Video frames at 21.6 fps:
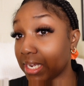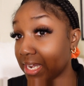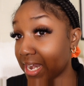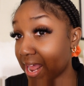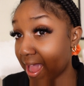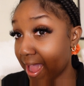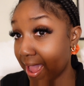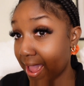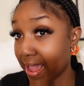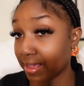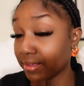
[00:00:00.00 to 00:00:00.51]
an
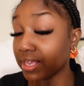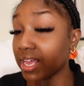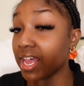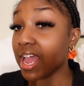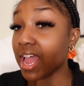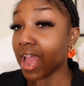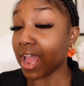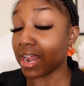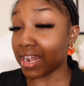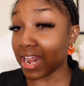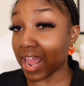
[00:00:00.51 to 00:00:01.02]
A.
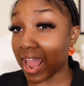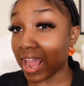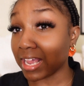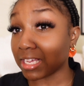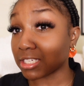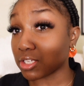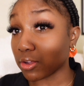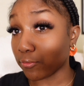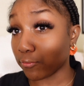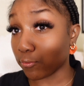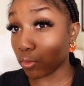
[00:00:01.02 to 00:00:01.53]
An A
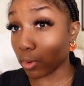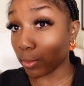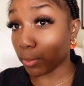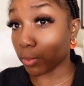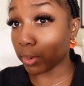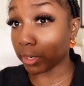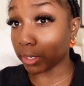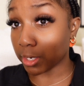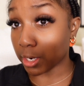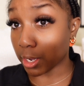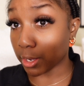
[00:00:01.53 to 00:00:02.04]
is a
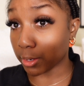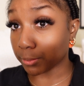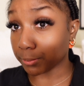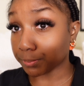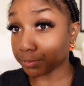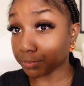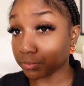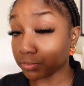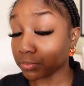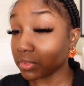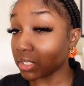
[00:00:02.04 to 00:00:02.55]
4.0.
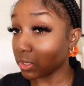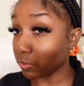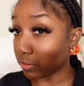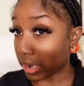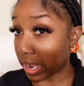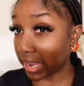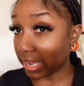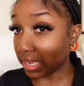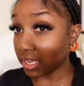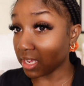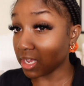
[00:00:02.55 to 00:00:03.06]

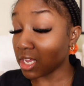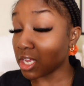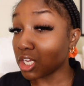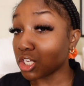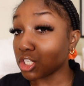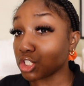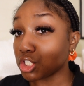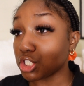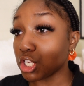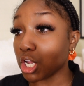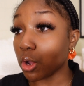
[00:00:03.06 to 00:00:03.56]
Right?
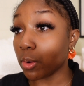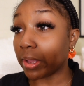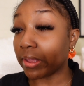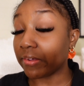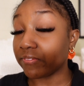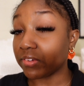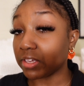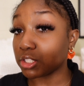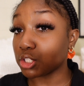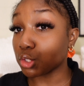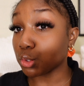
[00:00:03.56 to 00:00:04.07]
So
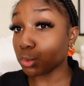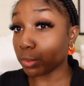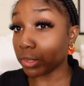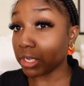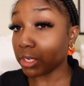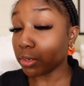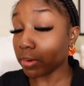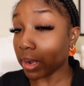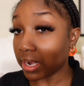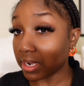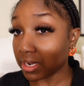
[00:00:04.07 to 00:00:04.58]
if it's 3
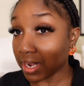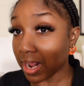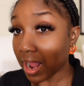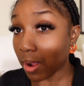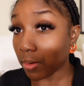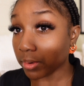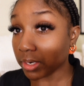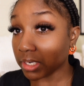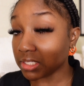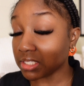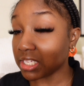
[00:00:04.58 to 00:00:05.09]
credit
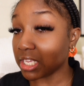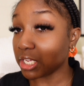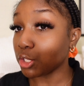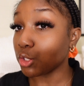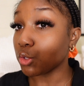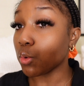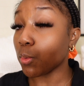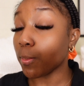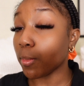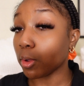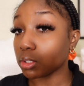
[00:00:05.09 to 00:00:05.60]
hours, then
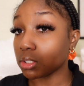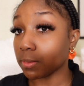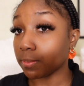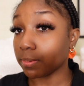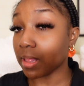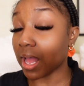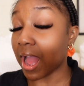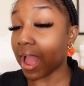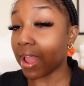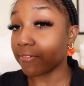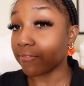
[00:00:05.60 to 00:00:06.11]
you'll
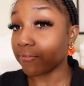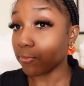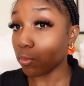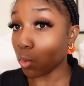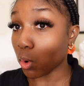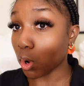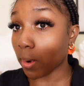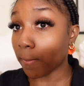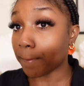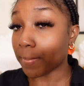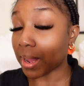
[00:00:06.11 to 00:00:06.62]
multiply
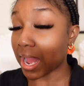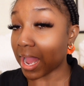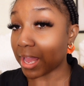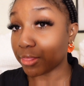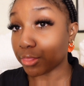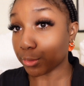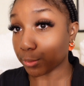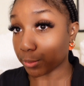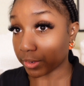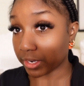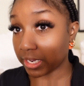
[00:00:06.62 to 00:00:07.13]
4 by
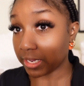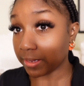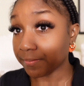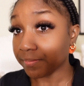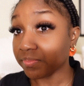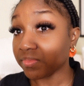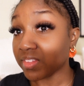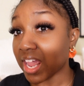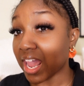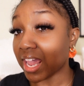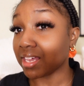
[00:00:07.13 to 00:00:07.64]
3
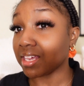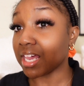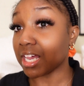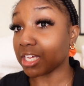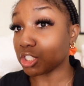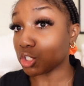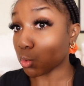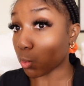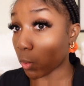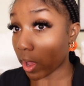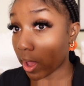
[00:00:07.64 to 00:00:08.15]
and
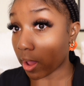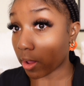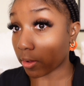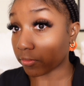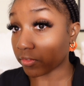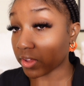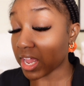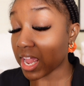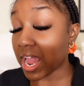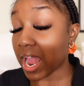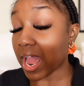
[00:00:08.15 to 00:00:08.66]
get
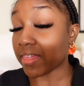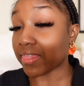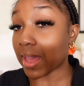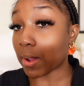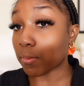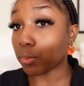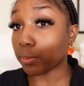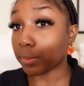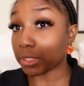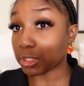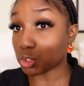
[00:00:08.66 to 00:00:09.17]
12. And that
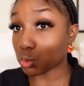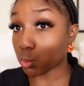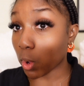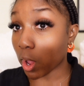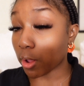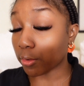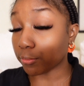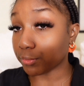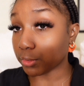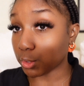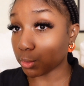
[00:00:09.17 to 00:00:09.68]
will be
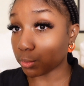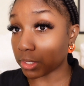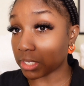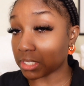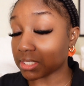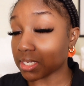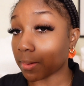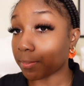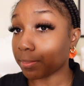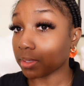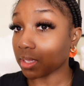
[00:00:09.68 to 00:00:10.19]
12
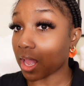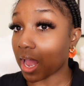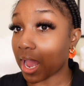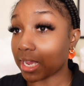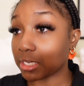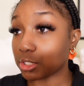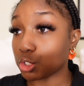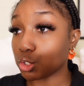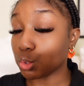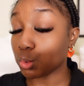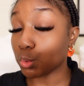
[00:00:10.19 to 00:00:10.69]
units
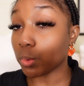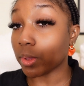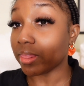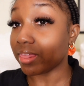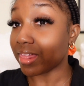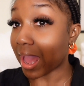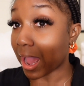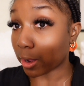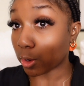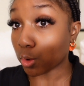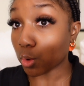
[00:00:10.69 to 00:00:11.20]
applied to that